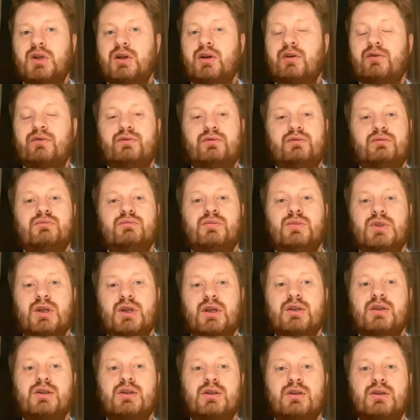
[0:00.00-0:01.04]
have
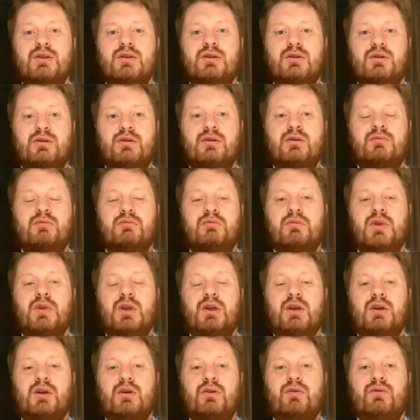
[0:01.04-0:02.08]
chances
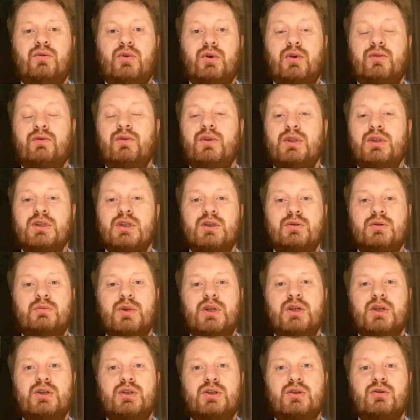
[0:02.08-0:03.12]
for winning this
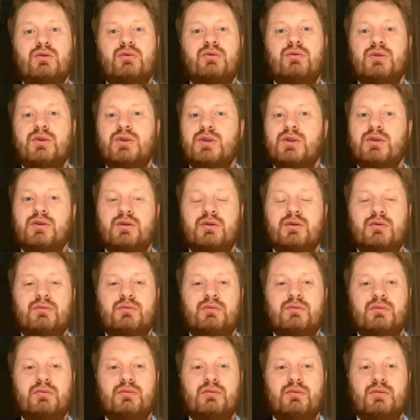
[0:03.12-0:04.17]
match. So it's a
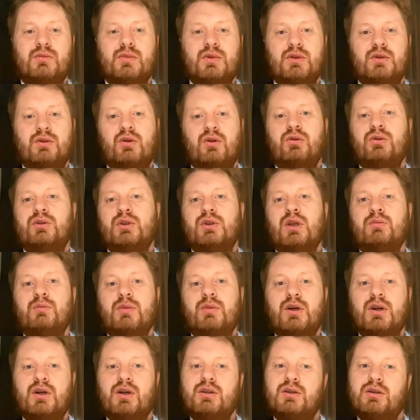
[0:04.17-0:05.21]
long time
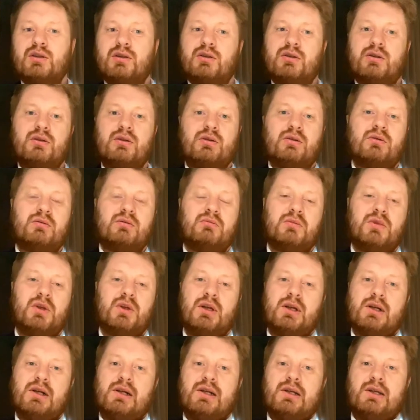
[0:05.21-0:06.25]
ahead, and
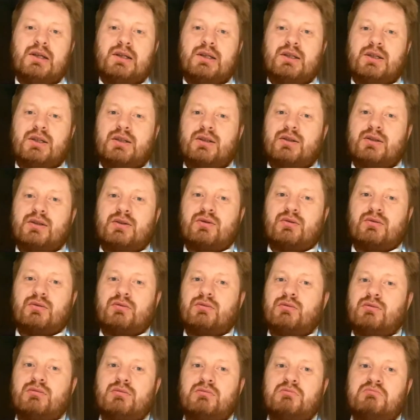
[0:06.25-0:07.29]

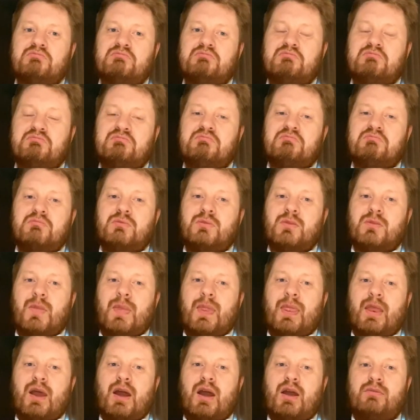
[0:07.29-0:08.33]
so
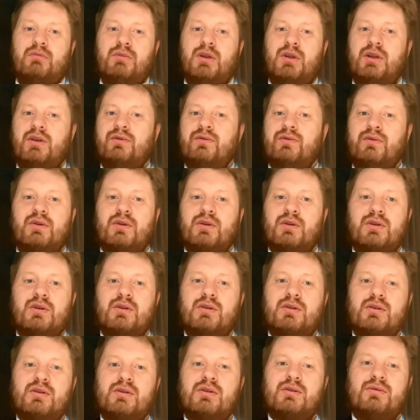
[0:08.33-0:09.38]
I believe
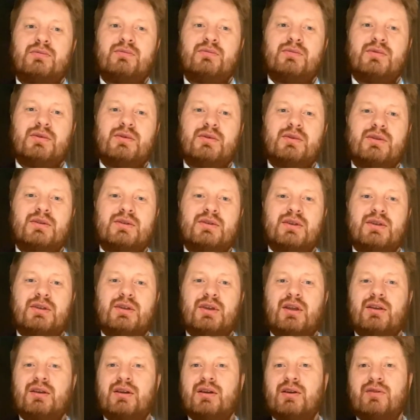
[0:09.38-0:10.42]
that
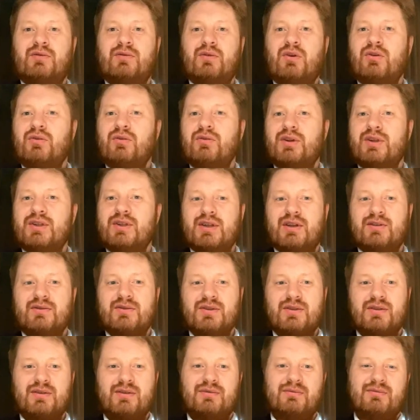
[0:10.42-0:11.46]
Jan have all the
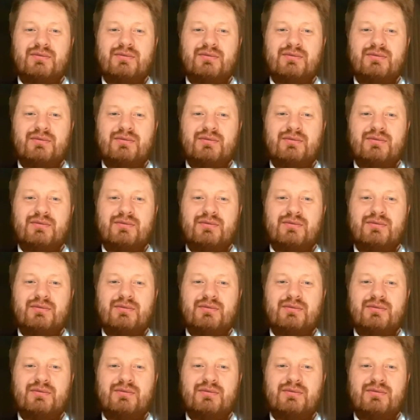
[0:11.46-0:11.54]
reserves